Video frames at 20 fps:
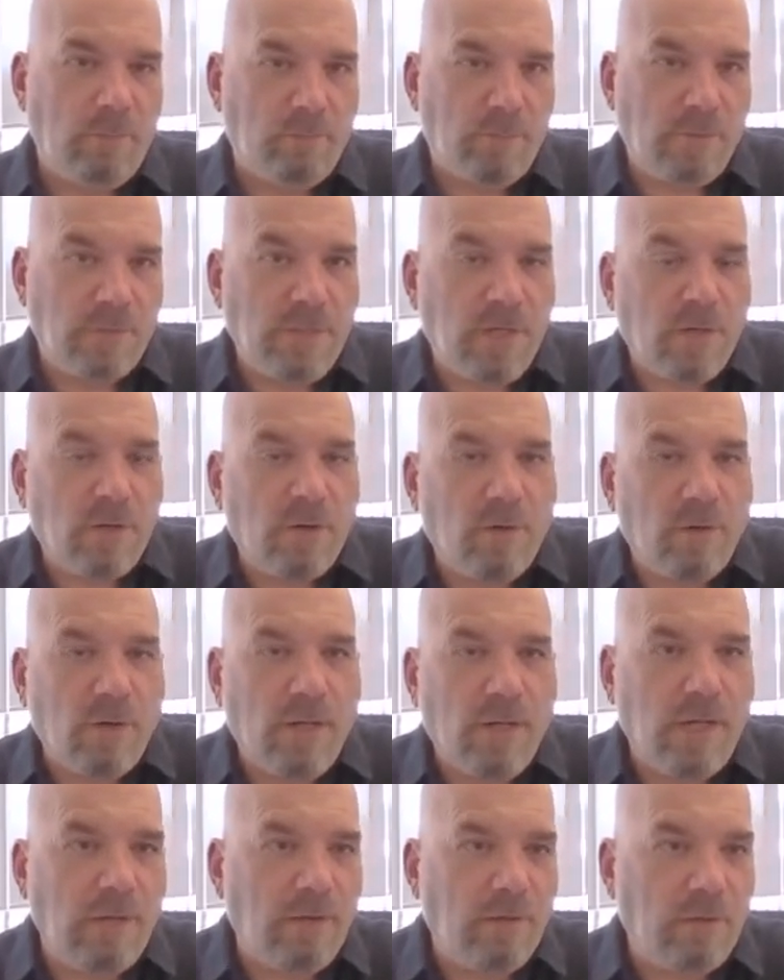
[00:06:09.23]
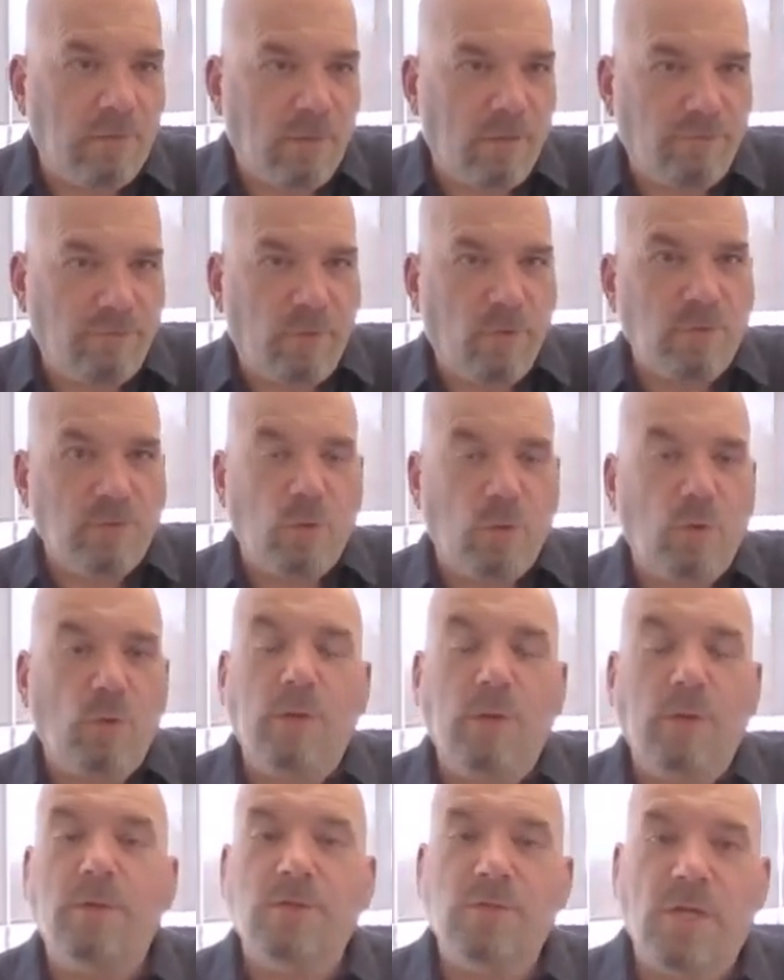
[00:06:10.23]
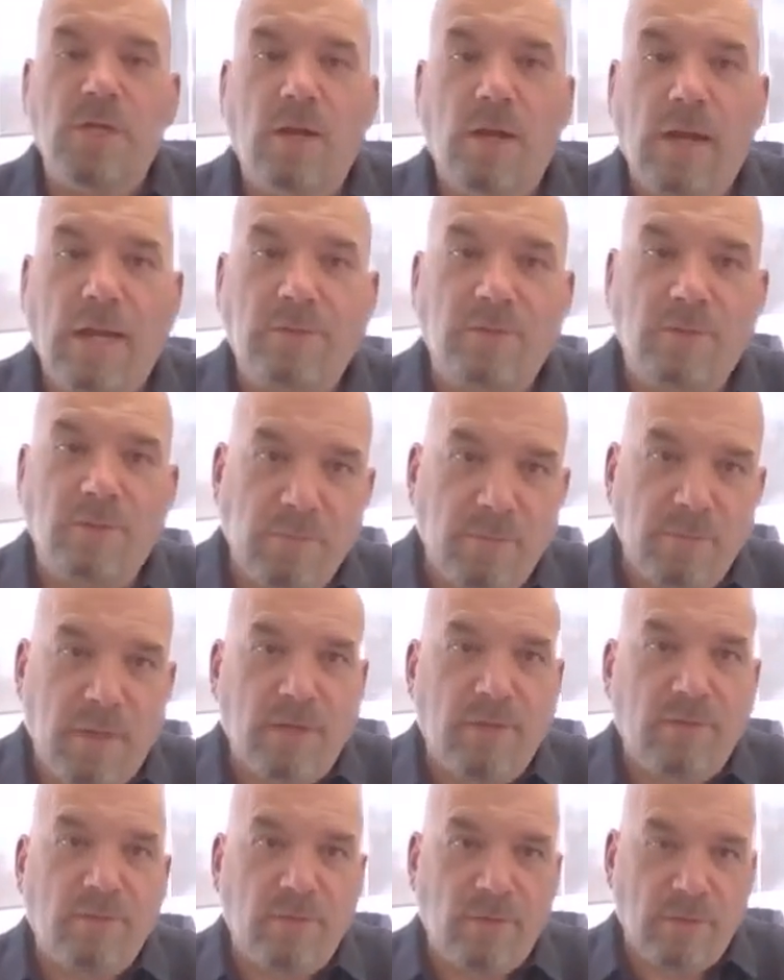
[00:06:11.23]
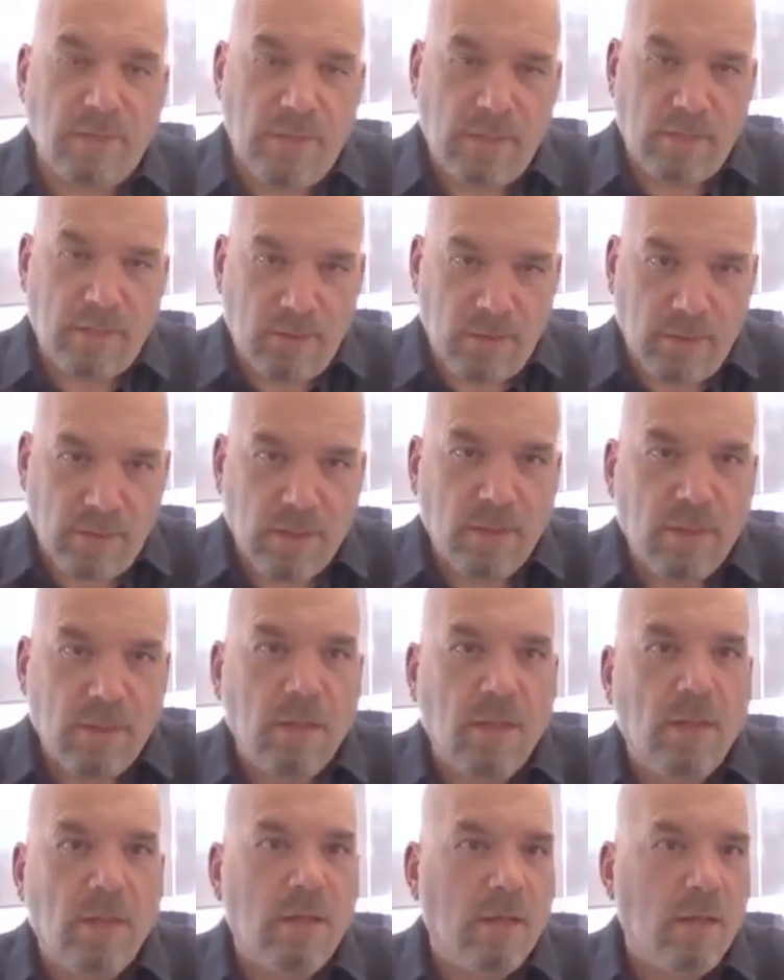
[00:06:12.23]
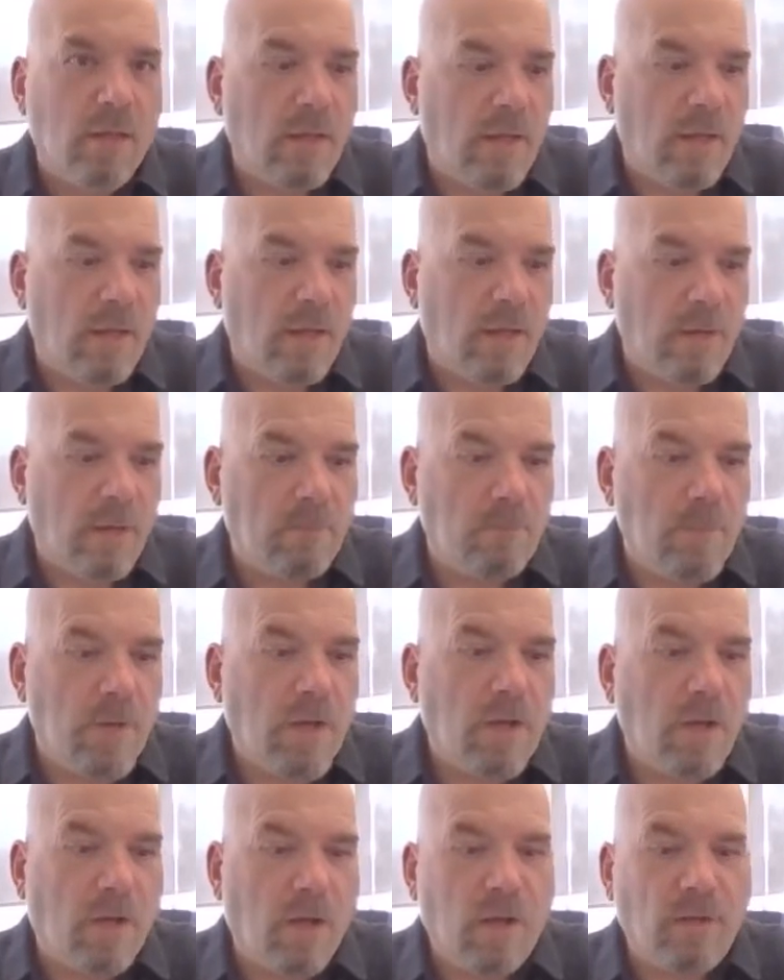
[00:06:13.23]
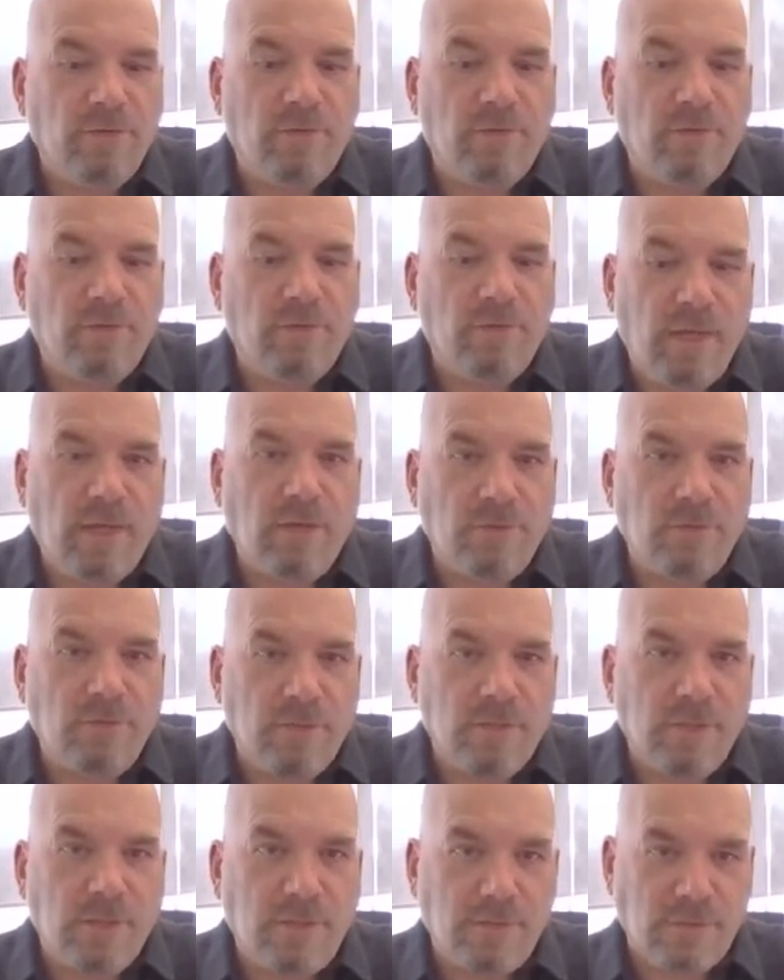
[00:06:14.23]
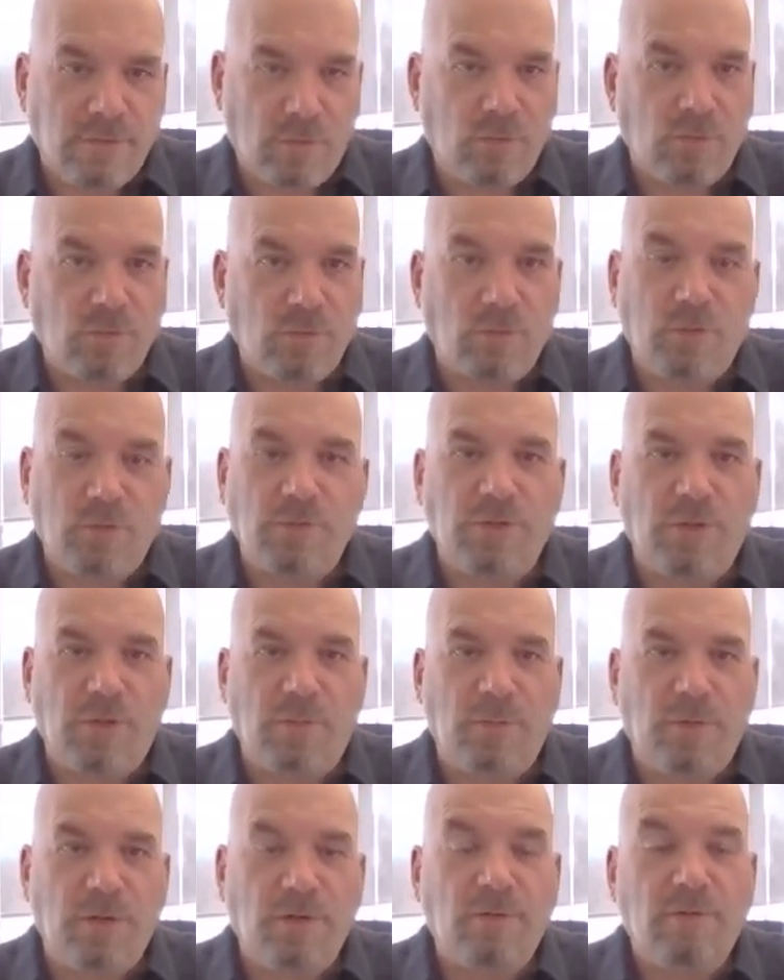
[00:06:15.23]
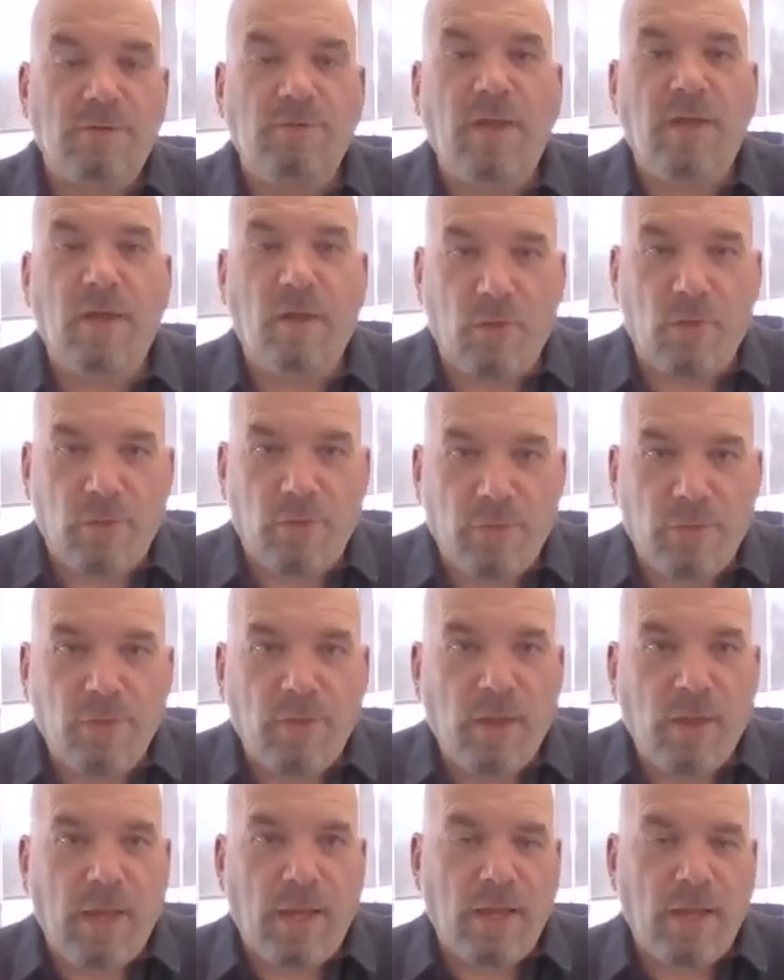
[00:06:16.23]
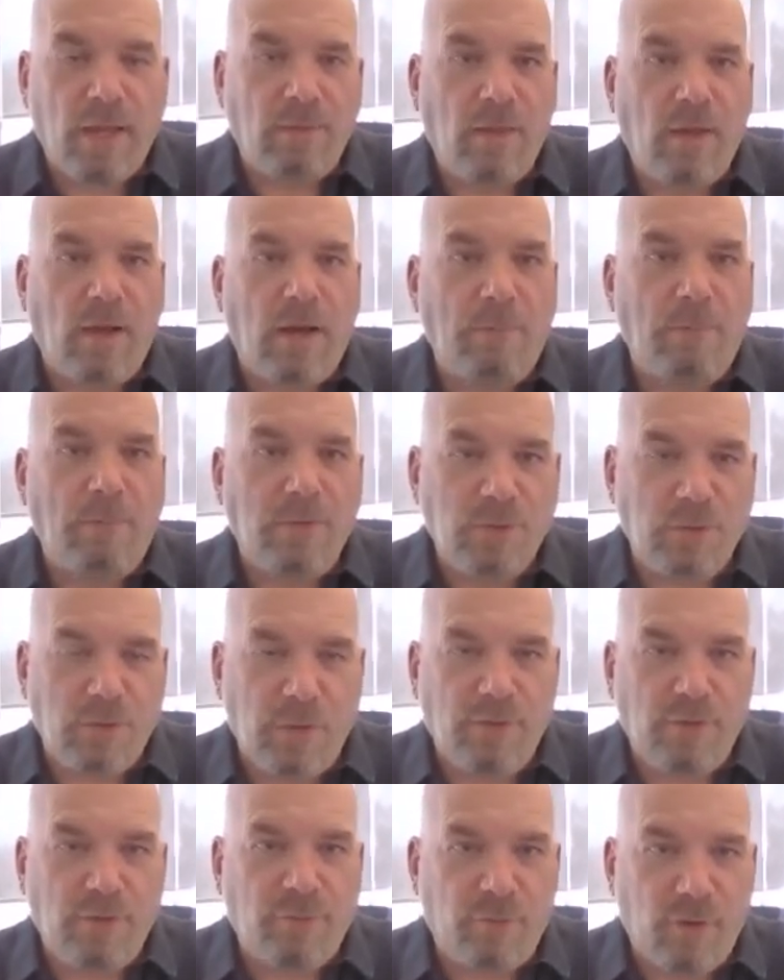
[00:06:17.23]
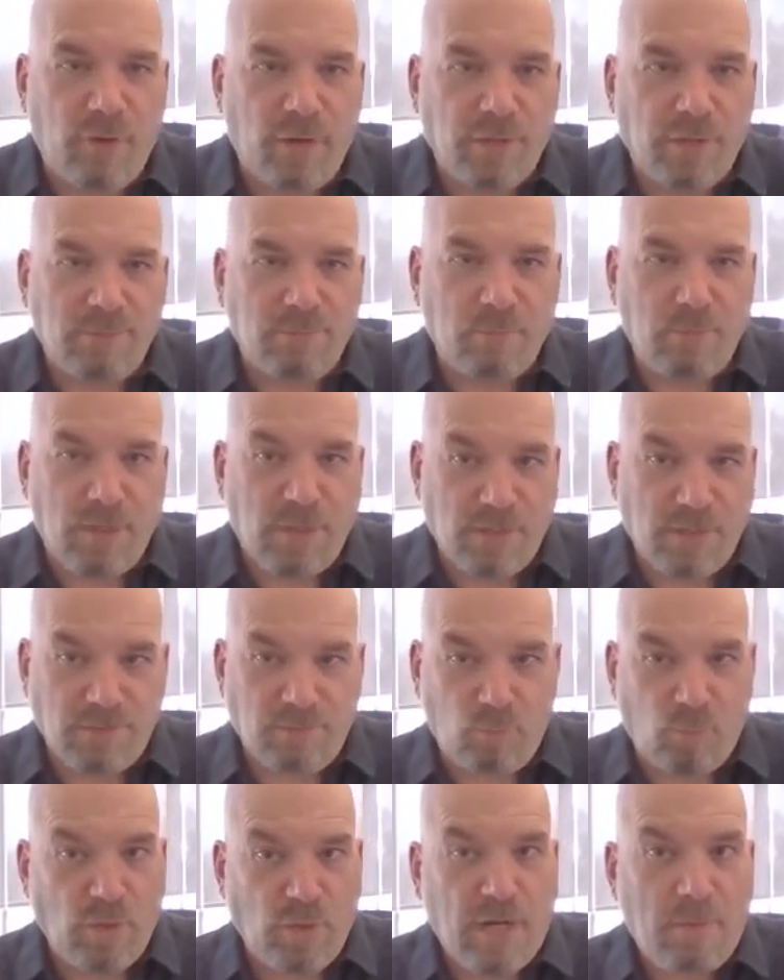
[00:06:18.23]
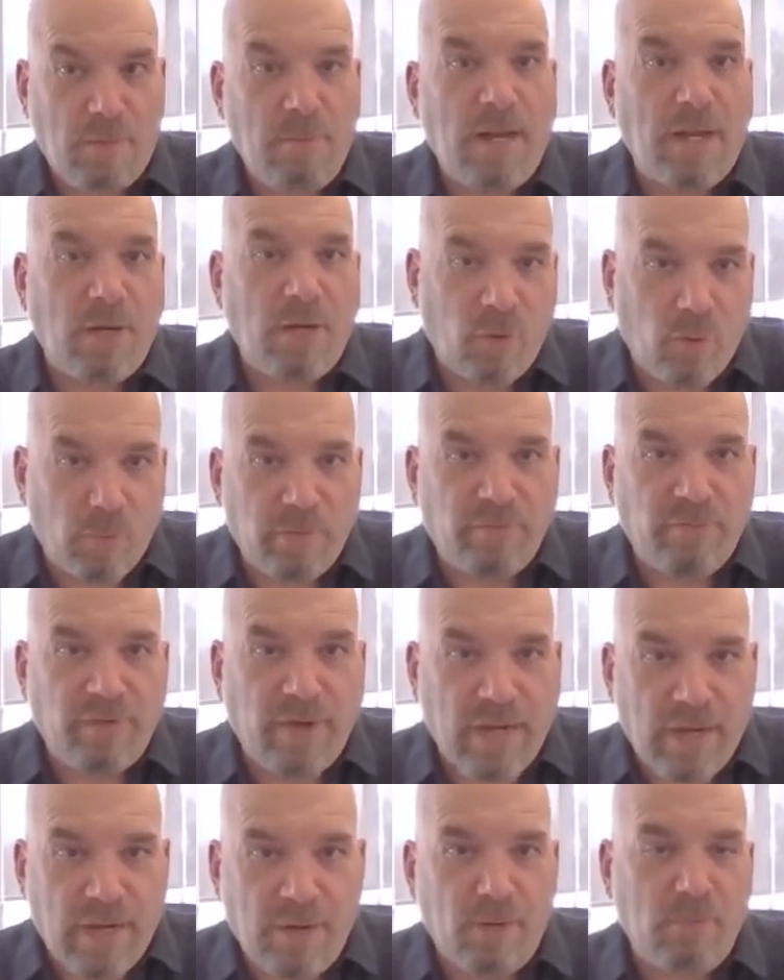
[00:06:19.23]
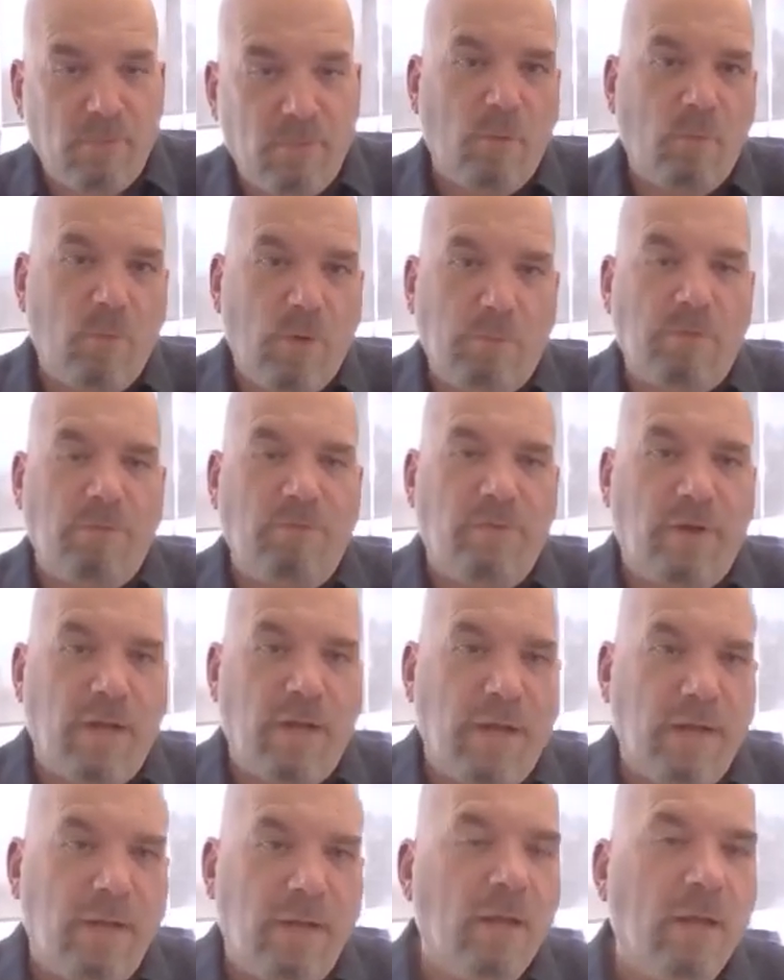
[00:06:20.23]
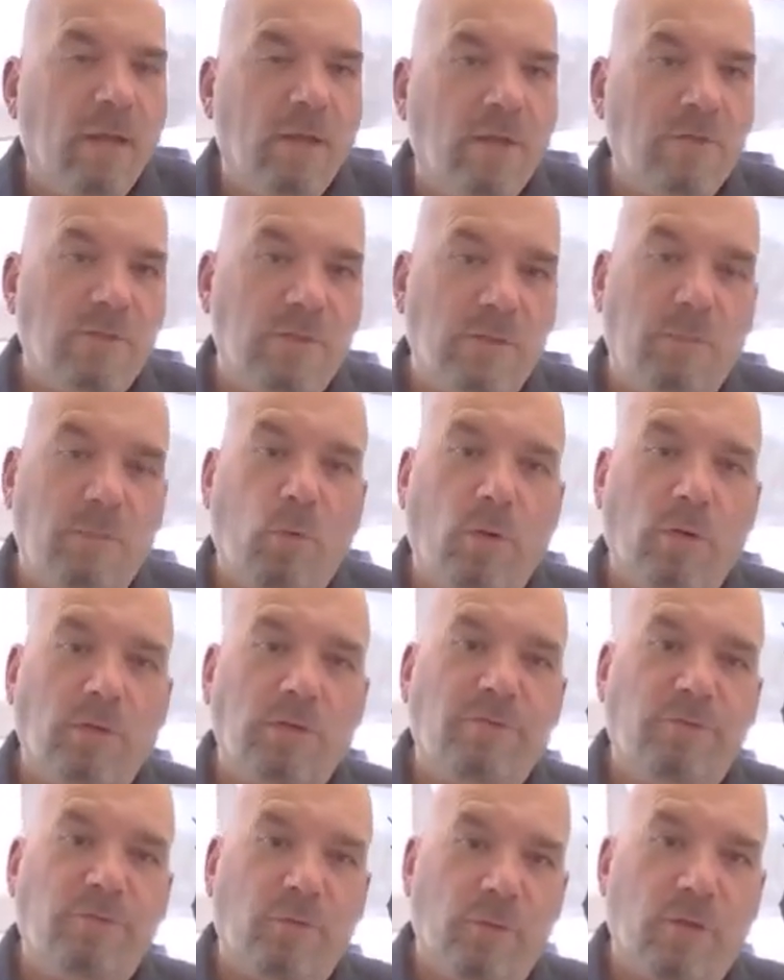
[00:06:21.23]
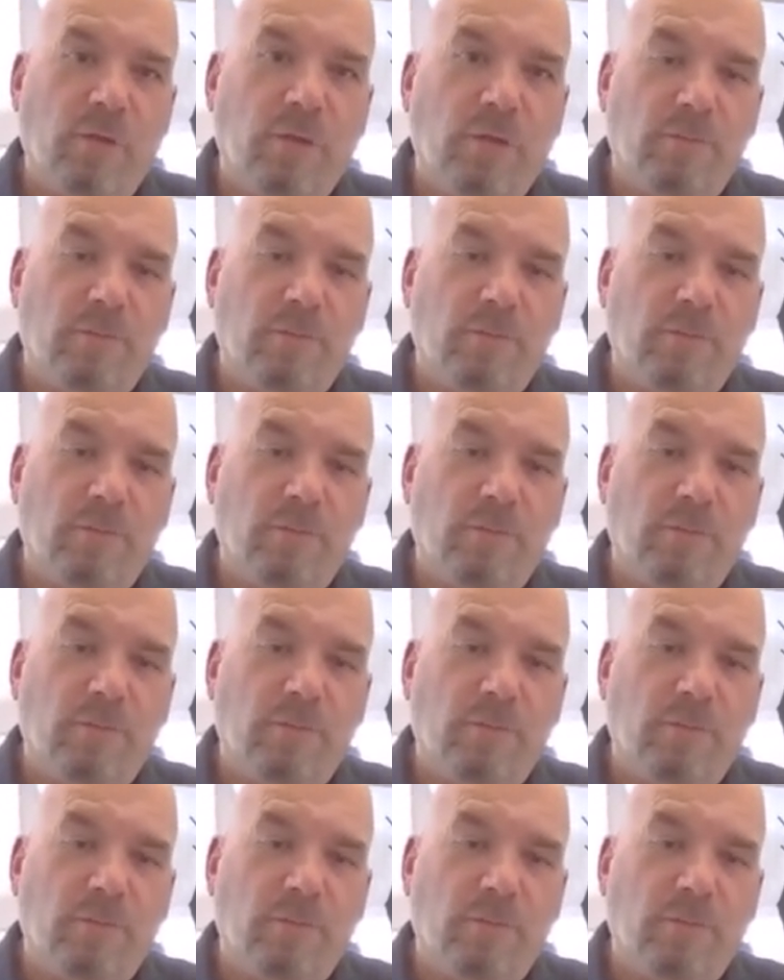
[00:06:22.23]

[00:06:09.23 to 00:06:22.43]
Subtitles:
particularly the folks who are in the geriatrics medicine area, because of the interest in social determinants of health and the opportunity for us, because we're not a medical provider, but we provide supports for